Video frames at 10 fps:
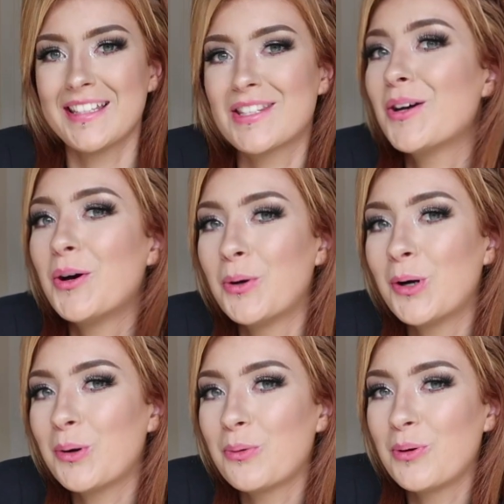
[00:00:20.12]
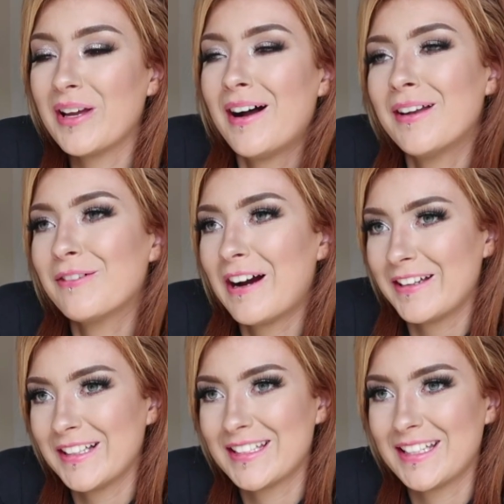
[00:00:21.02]
So we aren't
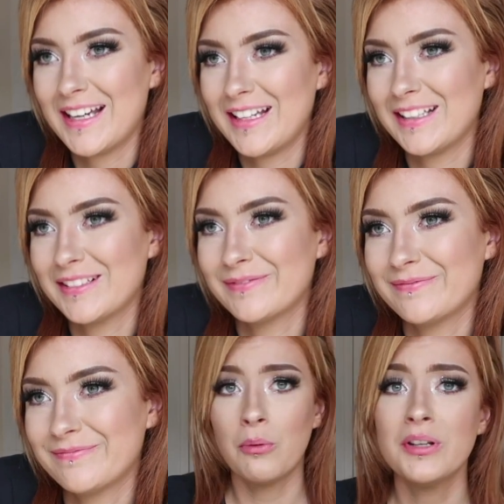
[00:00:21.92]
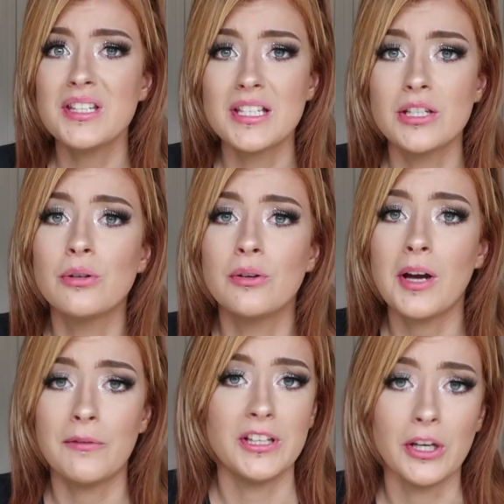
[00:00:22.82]
riding today. I wanted to
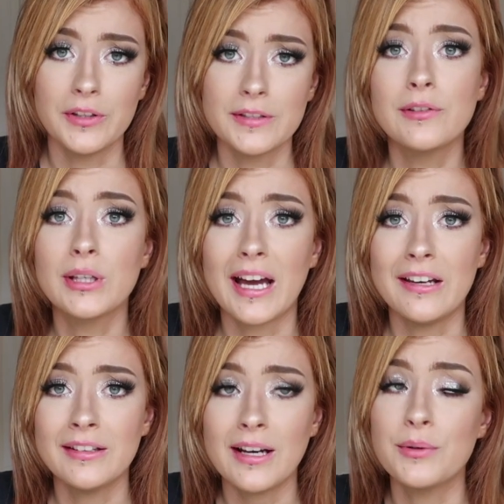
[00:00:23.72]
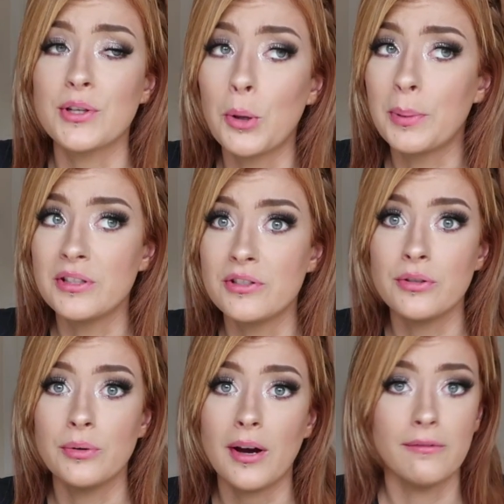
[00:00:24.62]
do a video this weekend. I was hoping to
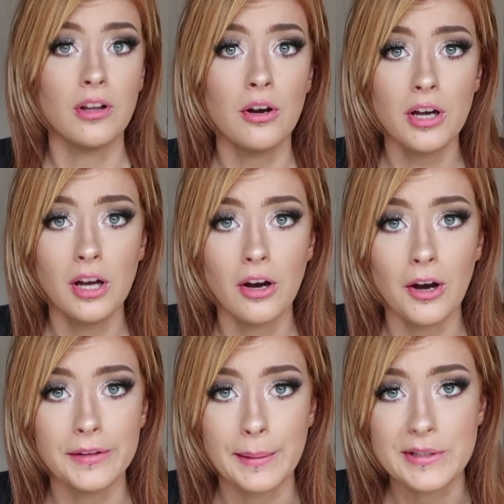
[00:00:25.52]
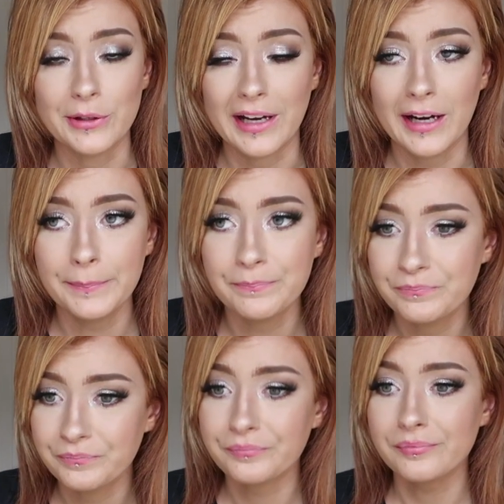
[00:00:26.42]
do a vlog on the M209
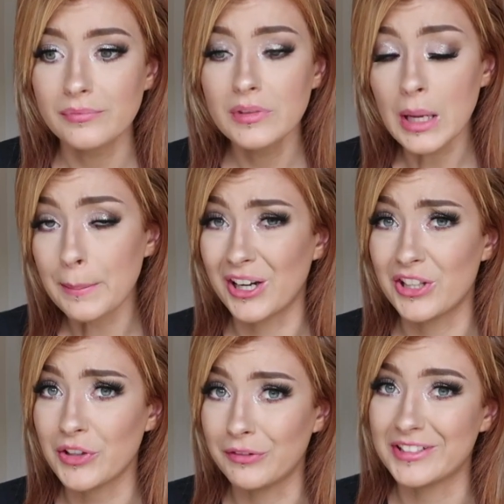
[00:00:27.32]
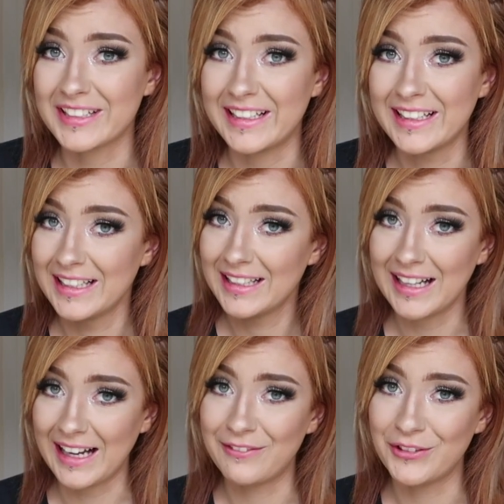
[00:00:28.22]
because obviously
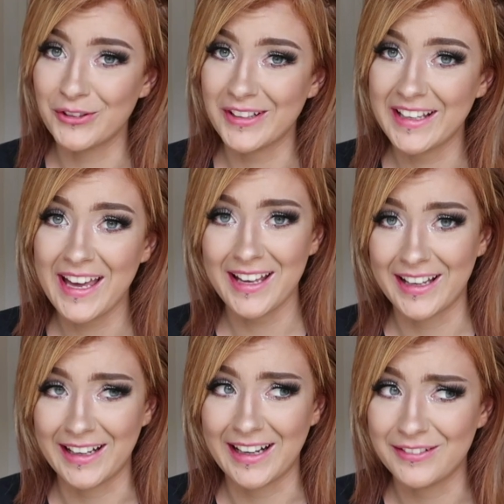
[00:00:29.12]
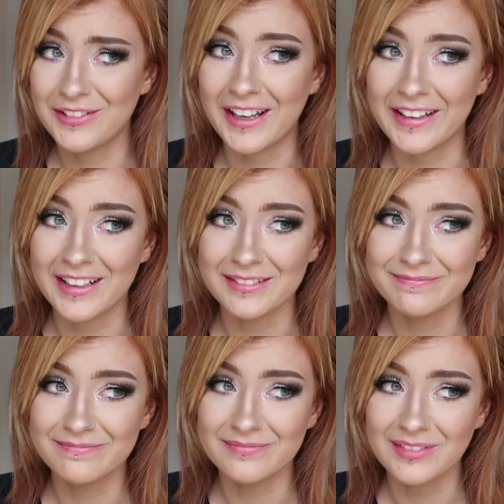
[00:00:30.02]
I haven't done that yet, and I have had it,
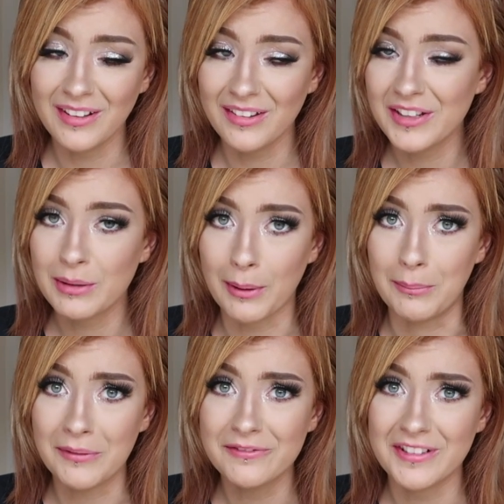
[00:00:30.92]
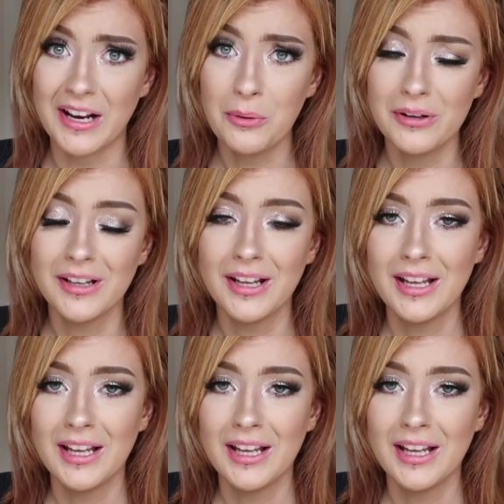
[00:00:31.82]
I think, about a month now,